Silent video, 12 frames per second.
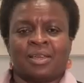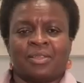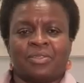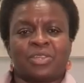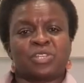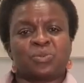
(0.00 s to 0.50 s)

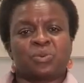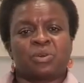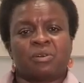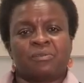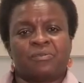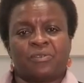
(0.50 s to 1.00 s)
This will
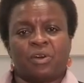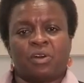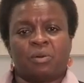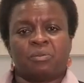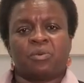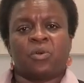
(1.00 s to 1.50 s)

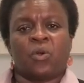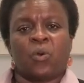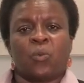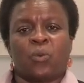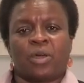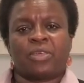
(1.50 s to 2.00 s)
confirm
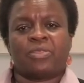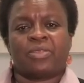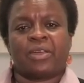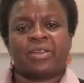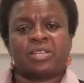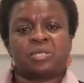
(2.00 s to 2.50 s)
whether
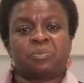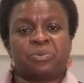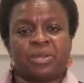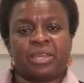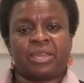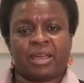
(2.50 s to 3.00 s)
there is
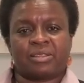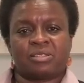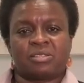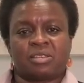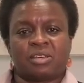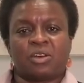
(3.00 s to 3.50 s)

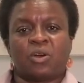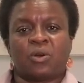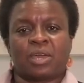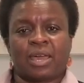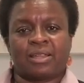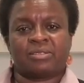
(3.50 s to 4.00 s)
precancer or
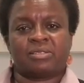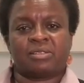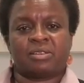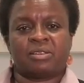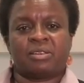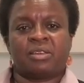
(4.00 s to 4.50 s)

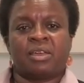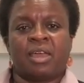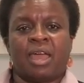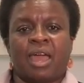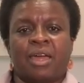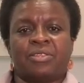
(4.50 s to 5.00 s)
cancer
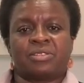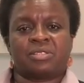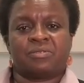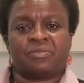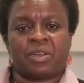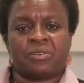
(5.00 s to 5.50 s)
and the
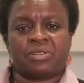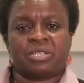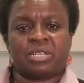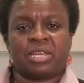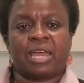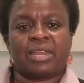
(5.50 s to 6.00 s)

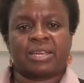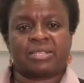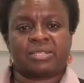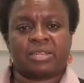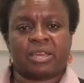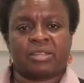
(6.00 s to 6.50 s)
severity and
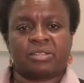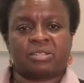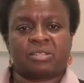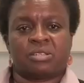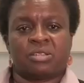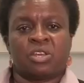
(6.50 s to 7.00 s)

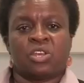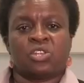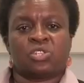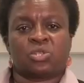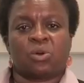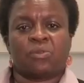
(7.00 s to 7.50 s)
extent,
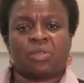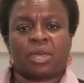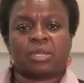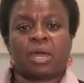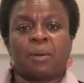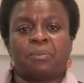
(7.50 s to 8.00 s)
so
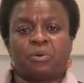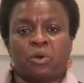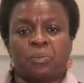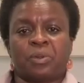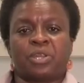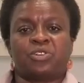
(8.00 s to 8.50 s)
that
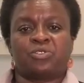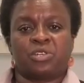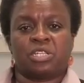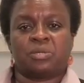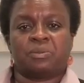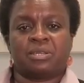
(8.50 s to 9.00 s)
appropriate
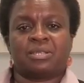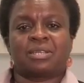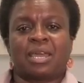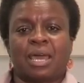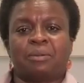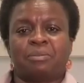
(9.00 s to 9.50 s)
treatment
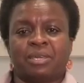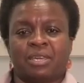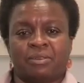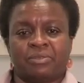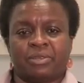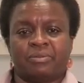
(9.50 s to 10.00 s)
can be
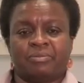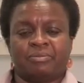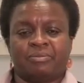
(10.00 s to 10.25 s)
given.